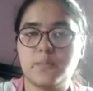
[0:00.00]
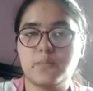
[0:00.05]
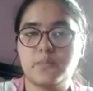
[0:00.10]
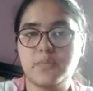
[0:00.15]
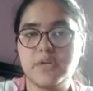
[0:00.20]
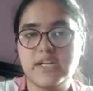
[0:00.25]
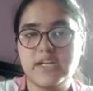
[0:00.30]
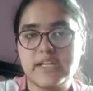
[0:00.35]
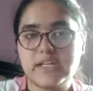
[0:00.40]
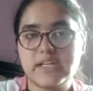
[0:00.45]

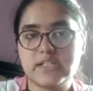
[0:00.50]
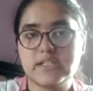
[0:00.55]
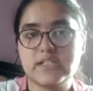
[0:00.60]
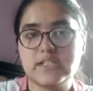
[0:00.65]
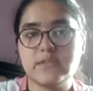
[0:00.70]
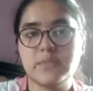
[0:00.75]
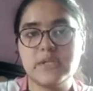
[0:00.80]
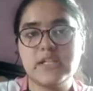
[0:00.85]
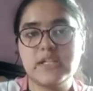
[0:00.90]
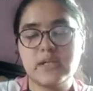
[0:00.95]

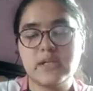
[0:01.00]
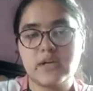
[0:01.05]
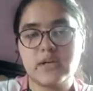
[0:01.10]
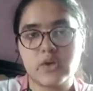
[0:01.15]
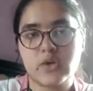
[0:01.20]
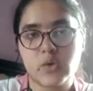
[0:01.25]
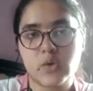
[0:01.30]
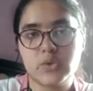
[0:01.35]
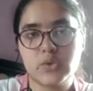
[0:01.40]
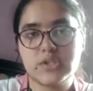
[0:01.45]
predictable
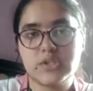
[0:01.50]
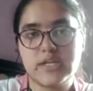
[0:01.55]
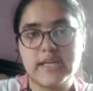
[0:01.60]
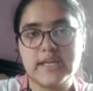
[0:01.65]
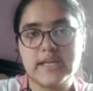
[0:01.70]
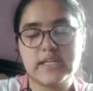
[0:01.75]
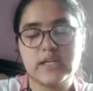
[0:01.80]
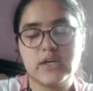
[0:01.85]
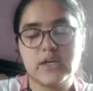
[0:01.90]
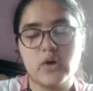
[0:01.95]
growth
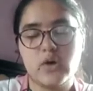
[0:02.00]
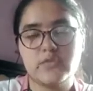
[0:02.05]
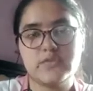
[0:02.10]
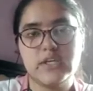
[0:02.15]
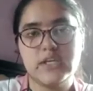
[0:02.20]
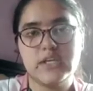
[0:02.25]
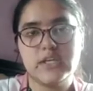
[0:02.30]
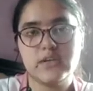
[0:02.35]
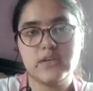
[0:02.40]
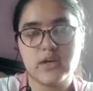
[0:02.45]
rate of
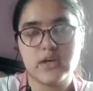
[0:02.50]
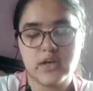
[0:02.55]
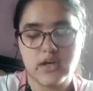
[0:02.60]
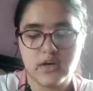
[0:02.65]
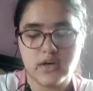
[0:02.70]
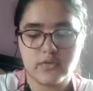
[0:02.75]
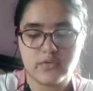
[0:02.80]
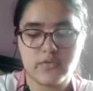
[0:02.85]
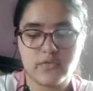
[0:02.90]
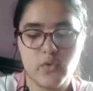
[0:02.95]
the
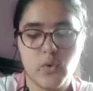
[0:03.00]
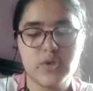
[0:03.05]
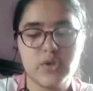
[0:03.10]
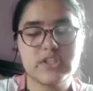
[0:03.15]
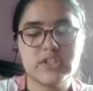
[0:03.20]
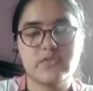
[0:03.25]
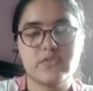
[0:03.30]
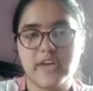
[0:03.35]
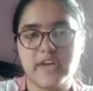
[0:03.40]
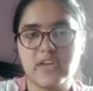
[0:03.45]
uh,
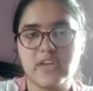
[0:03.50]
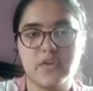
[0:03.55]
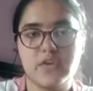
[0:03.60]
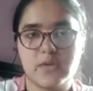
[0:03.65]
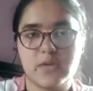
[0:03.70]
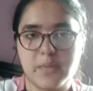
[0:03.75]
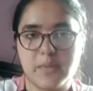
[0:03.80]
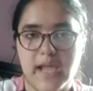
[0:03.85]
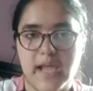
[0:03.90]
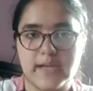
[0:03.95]
fourth
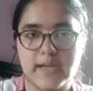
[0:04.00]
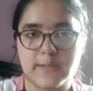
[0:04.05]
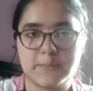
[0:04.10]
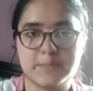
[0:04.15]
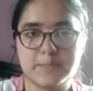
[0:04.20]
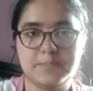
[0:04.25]
five-year plan.